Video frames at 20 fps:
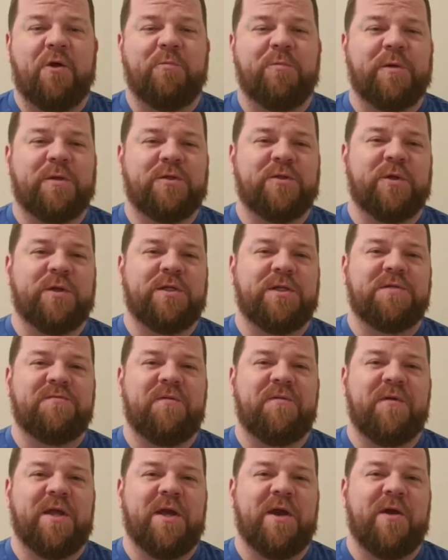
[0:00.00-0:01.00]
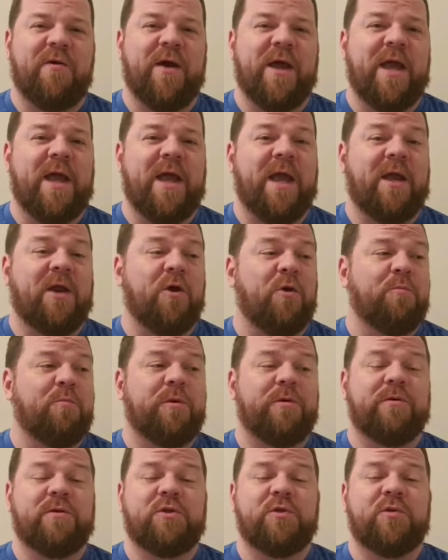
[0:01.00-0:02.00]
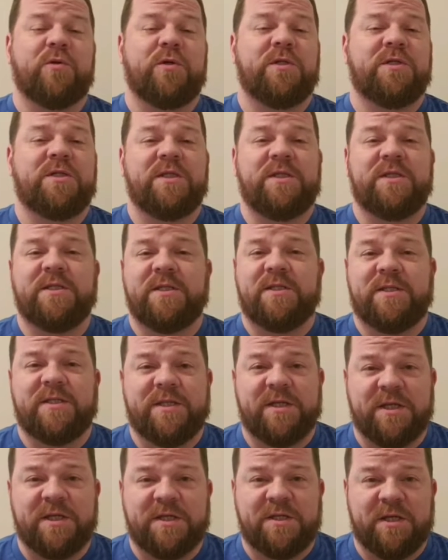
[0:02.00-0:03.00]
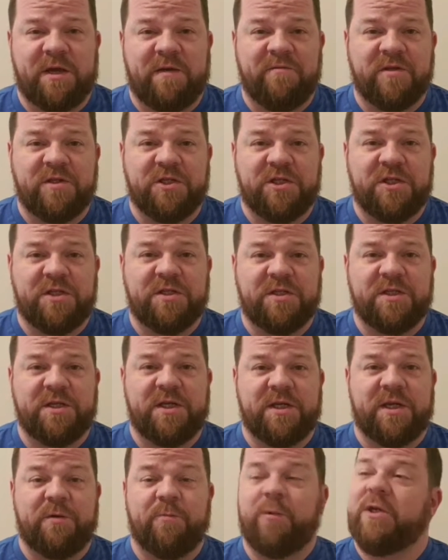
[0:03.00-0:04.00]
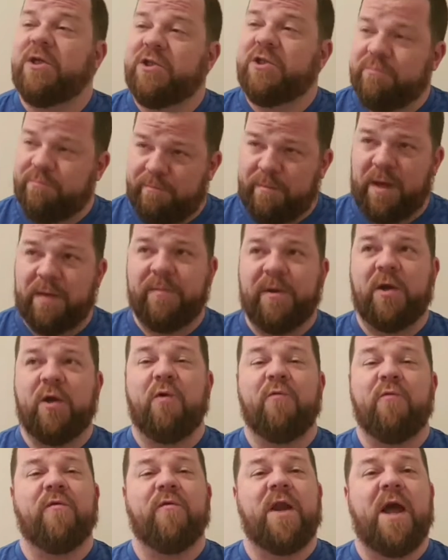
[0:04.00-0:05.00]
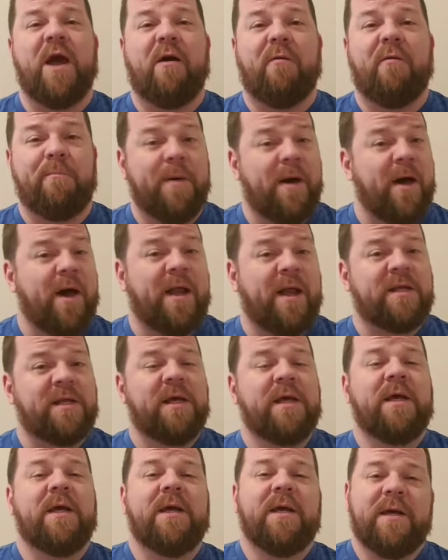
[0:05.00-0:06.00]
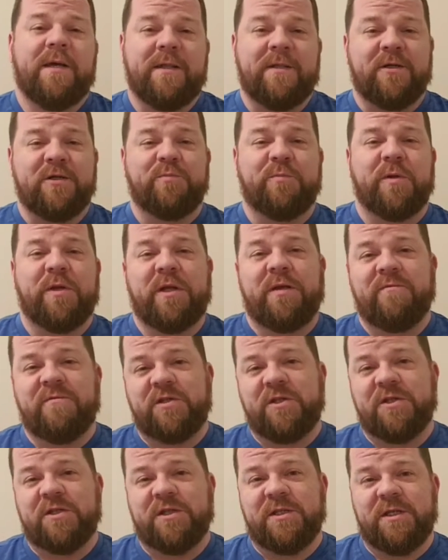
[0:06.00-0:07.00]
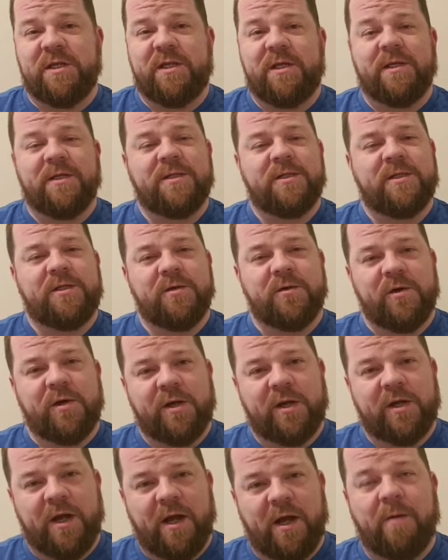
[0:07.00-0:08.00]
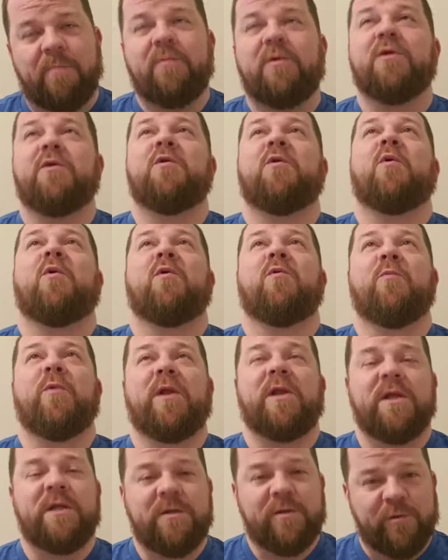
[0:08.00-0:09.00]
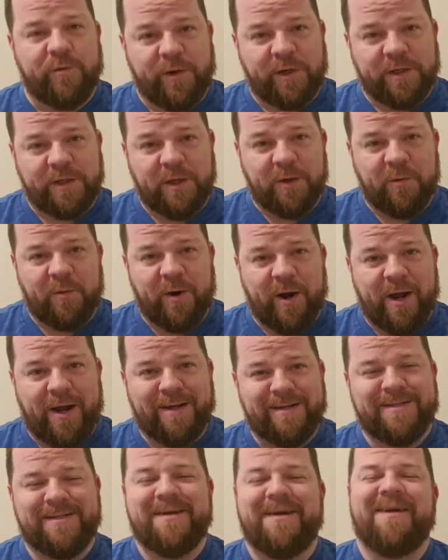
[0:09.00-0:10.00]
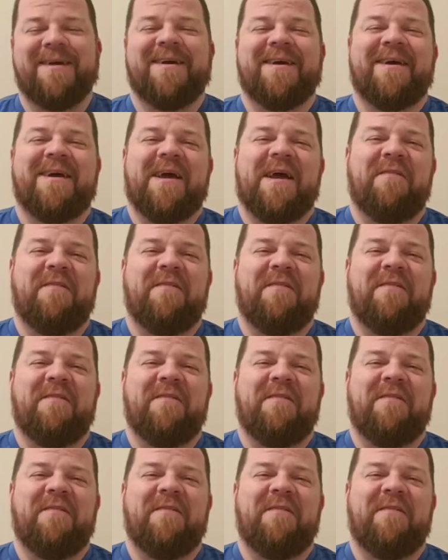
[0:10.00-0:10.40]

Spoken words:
Hey, hope you enjoyed this video and hope you enjoyed Season 6 of the GC, which may be over now, but there's plenty of GC still to come. Good Lord willing, creek don't rise.